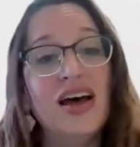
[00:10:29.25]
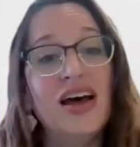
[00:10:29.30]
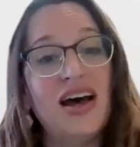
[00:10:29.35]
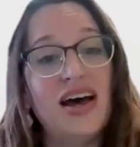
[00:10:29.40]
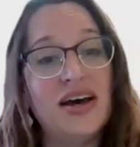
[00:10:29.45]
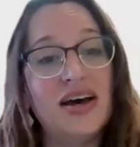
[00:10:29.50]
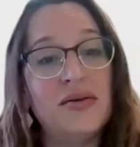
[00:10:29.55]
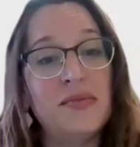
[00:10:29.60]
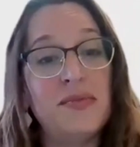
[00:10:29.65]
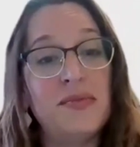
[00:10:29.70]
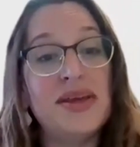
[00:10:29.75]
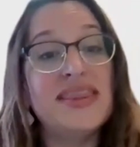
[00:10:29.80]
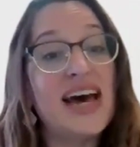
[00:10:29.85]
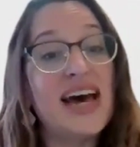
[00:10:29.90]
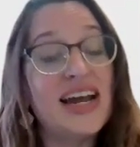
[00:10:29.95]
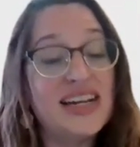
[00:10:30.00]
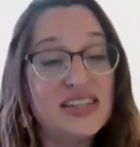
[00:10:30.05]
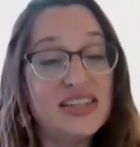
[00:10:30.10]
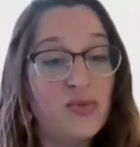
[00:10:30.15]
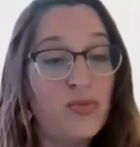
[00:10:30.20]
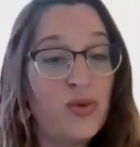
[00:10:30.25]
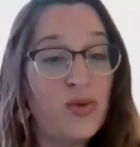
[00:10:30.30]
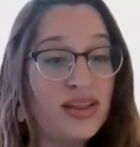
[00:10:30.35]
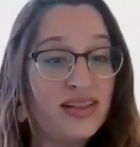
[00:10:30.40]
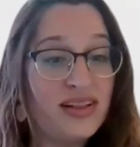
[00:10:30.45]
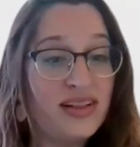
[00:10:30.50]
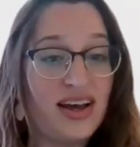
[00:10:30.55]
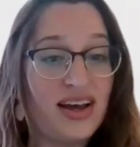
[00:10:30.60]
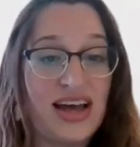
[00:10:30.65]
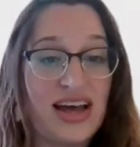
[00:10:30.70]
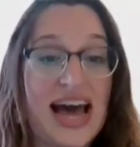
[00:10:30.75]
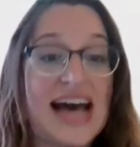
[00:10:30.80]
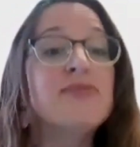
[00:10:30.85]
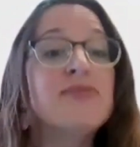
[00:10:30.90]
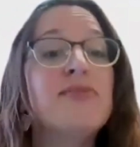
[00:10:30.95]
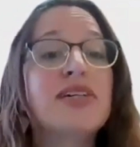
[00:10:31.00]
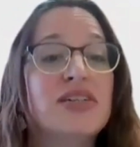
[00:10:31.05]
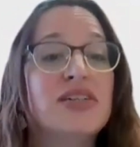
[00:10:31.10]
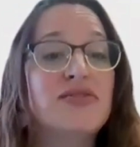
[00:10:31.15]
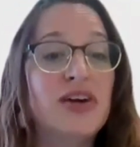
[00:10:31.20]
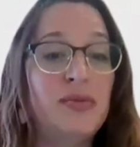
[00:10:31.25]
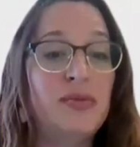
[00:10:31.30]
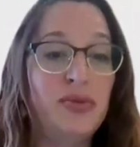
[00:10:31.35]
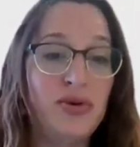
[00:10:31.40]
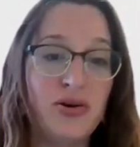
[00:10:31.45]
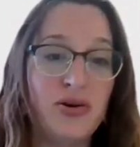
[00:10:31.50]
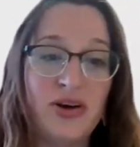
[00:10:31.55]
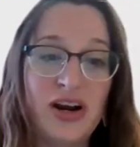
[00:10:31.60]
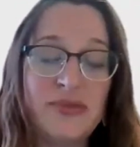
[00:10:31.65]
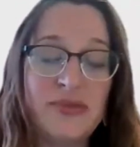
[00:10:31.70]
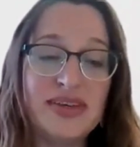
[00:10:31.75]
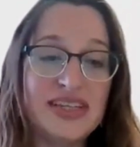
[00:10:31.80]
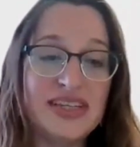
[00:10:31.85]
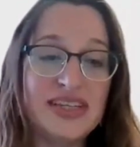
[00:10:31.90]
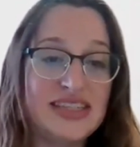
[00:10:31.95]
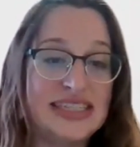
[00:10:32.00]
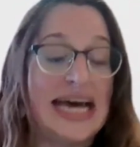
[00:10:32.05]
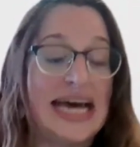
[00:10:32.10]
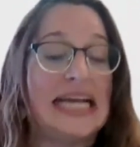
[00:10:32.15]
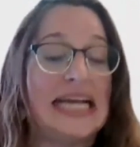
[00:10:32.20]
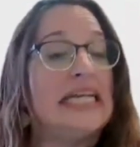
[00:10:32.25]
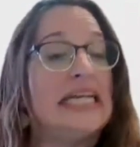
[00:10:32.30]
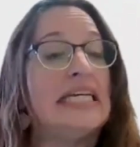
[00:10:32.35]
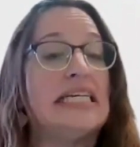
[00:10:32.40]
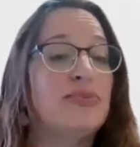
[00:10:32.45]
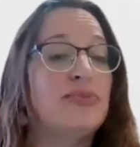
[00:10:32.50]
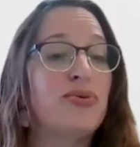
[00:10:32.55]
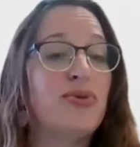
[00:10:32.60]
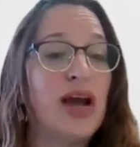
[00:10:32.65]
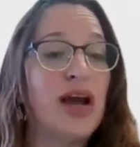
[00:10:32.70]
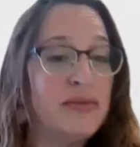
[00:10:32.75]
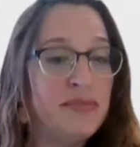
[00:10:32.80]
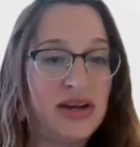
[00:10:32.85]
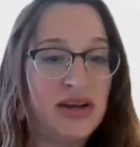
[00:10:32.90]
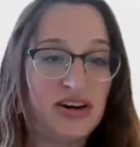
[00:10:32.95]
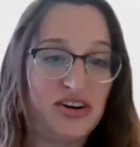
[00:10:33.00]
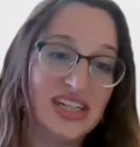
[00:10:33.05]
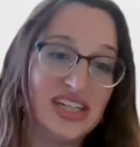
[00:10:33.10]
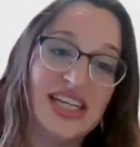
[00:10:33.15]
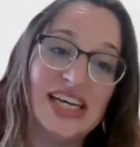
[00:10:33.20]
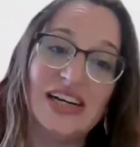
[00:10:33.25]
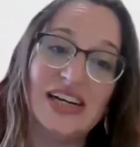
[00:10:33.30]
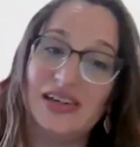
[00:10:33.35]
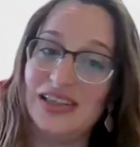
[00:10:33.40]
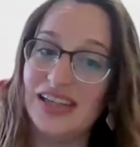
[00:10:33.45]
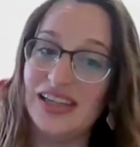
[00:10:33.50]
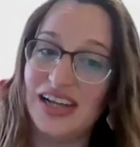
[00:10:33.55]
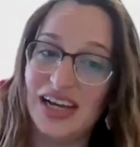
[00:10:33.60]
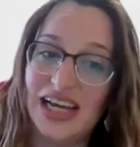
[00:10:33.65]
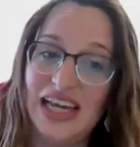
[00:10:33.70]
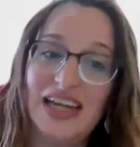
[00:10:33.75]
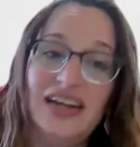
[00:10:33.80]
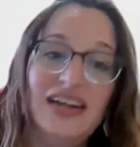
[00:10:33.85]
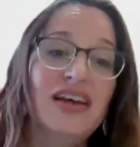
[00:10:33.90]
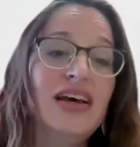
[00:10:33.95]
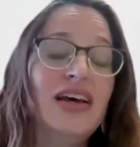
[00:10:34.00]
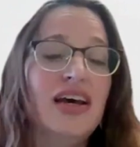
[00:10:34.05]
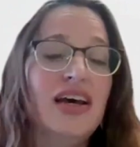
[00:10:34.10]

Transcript: But that is one aspect of our program, is that it is primarily online